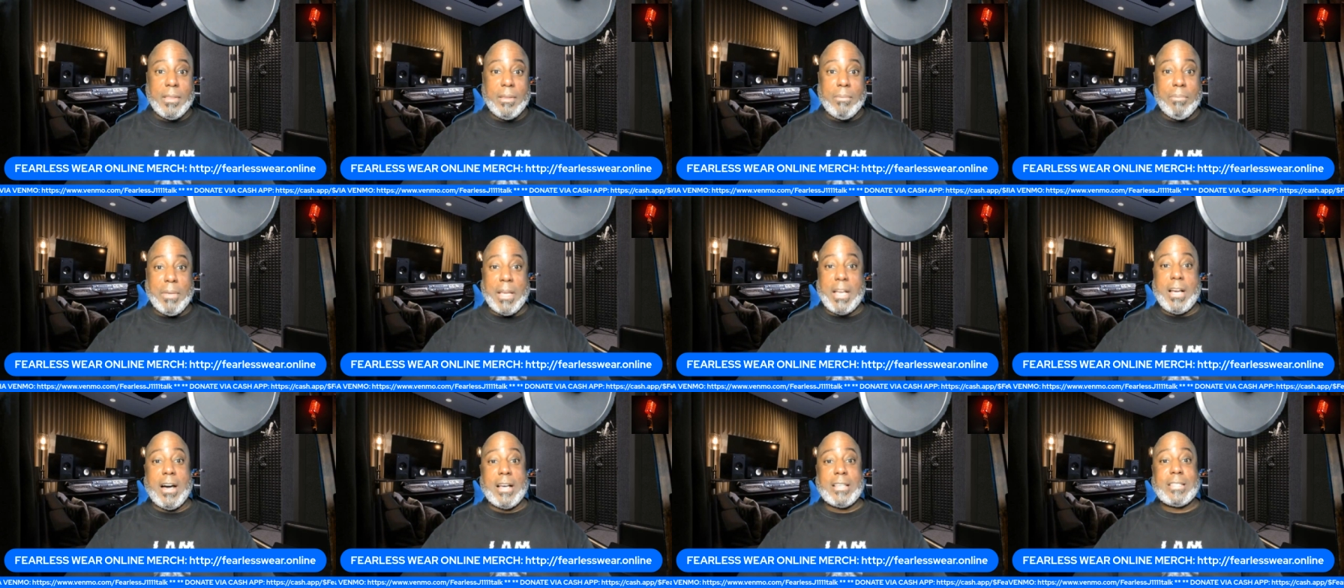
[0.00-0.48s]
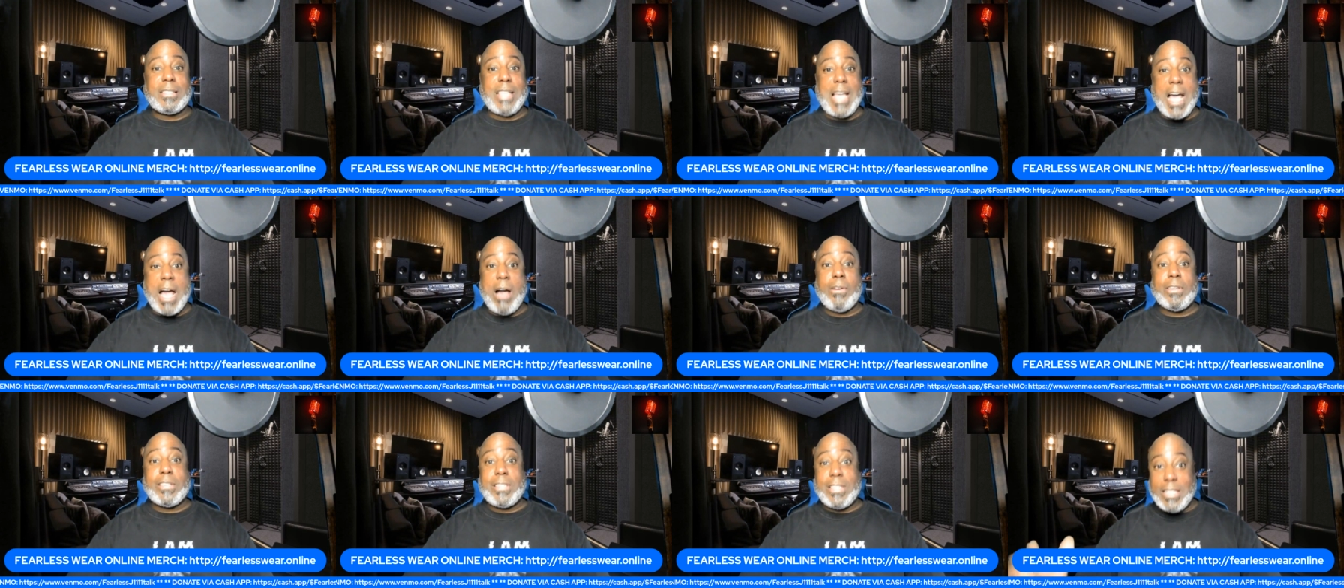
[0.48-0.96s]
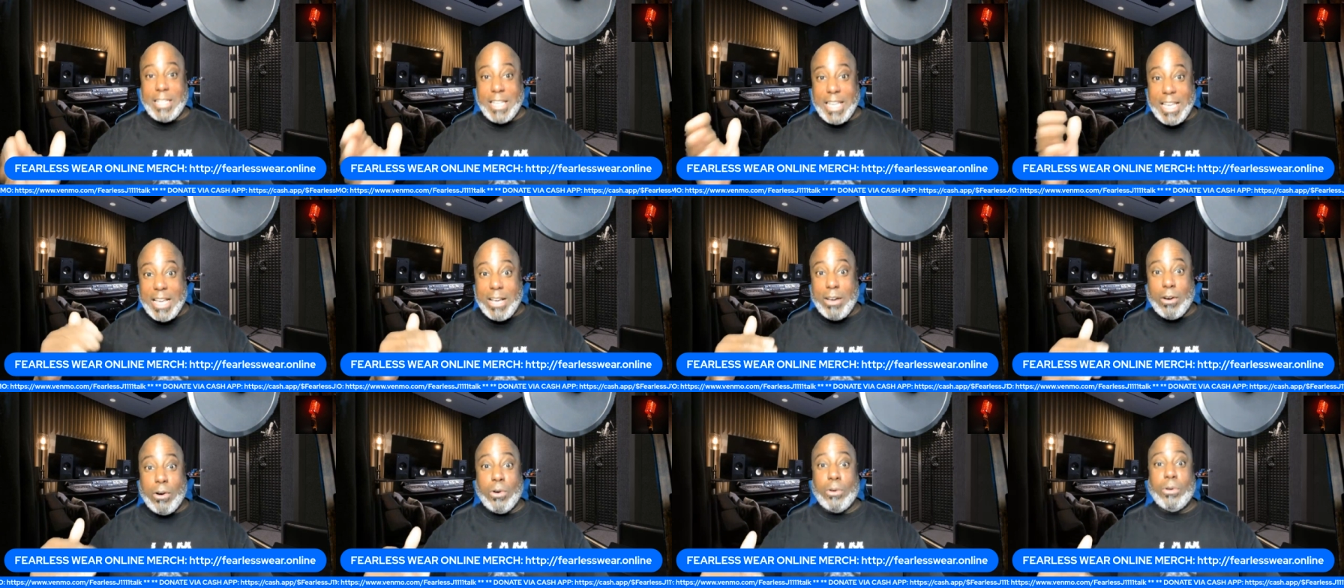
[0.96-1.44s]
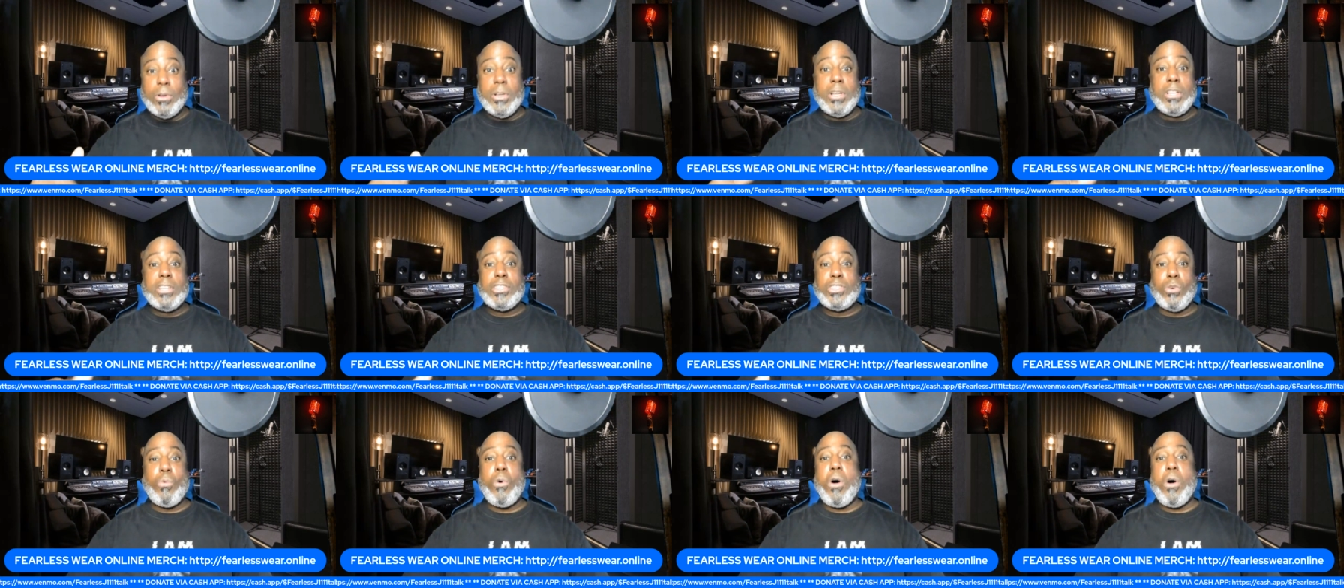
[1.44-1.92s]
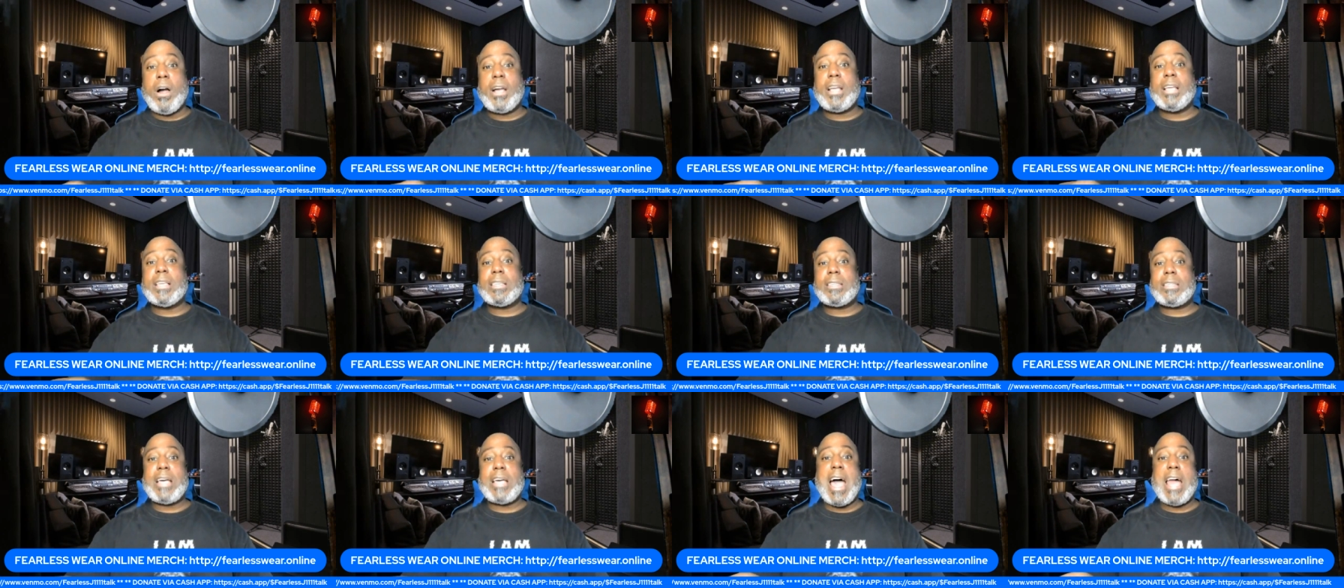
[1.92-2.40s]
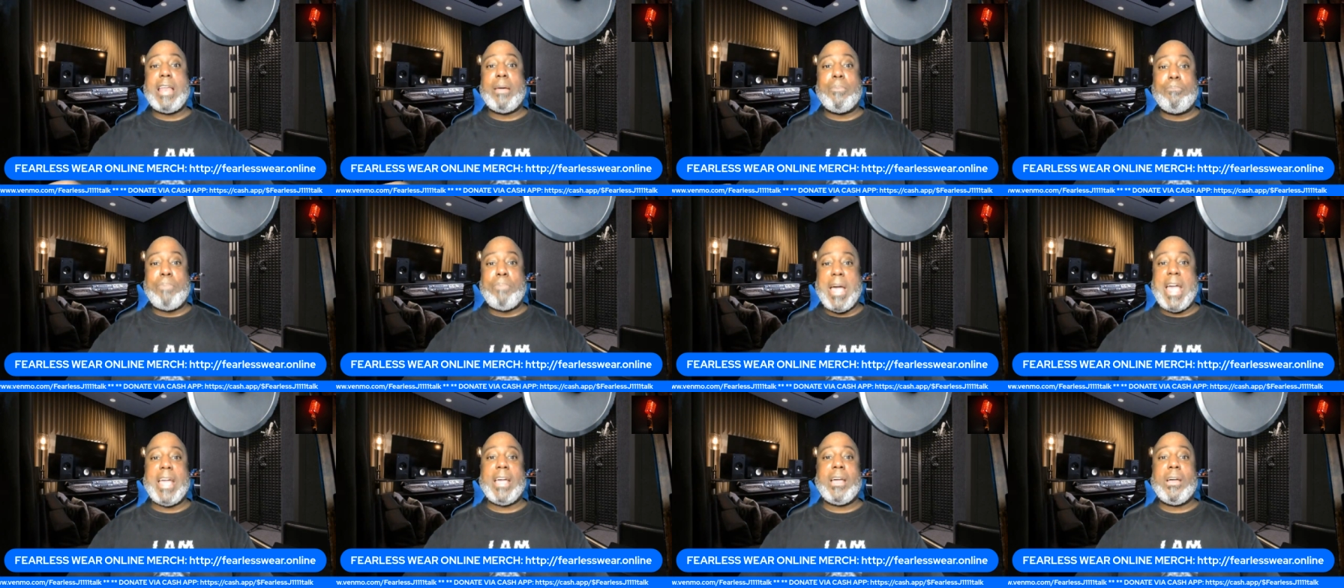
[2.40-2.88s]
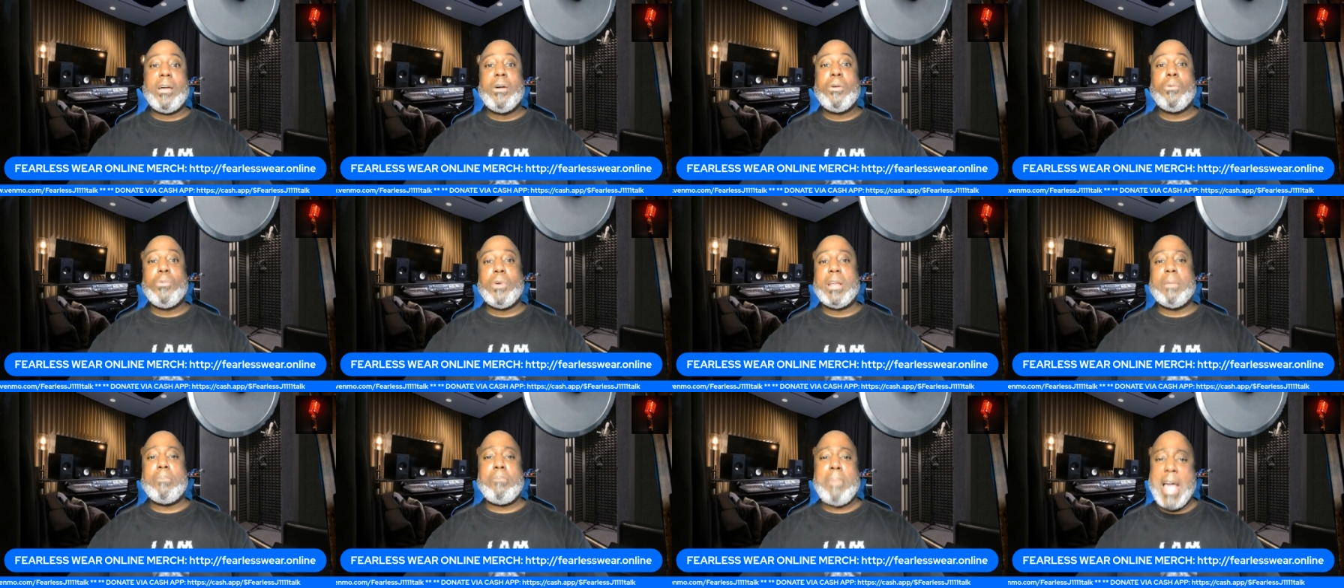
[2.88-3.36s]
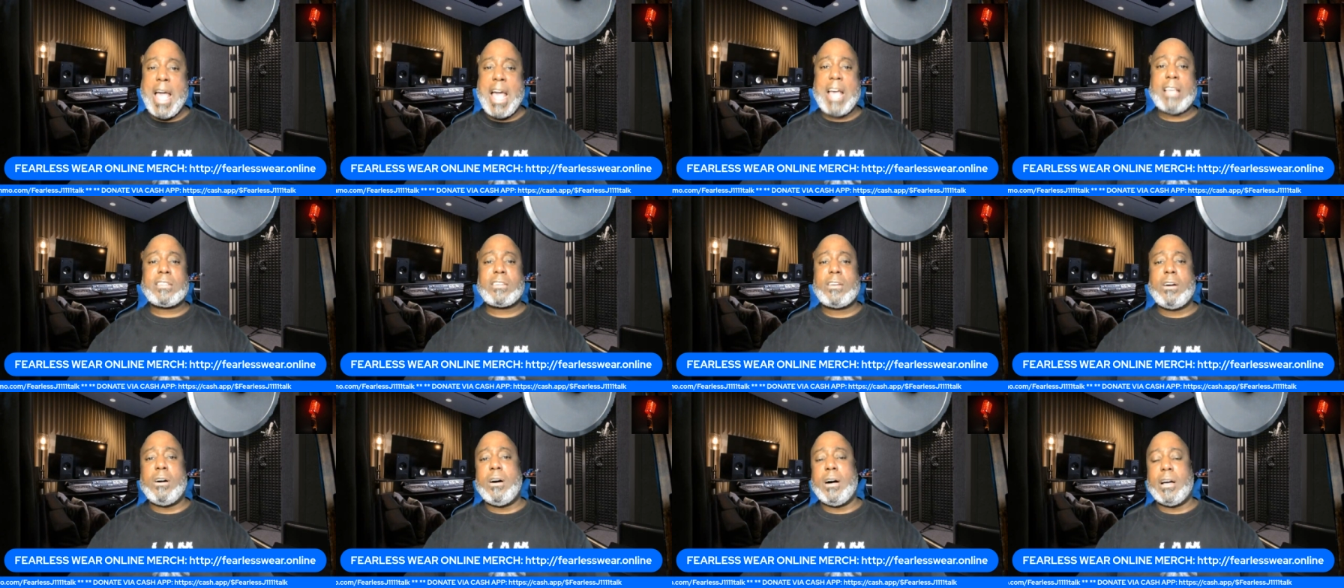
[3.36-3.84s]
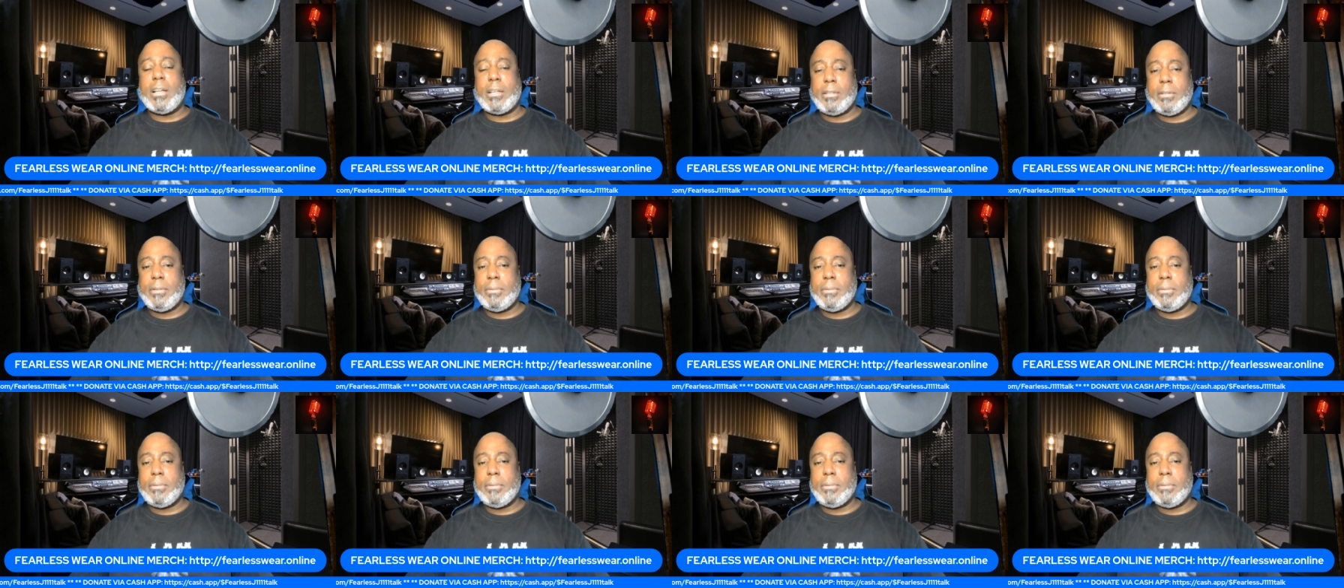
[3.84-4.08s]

because now it's illegal to walk inside a bank with a mask on.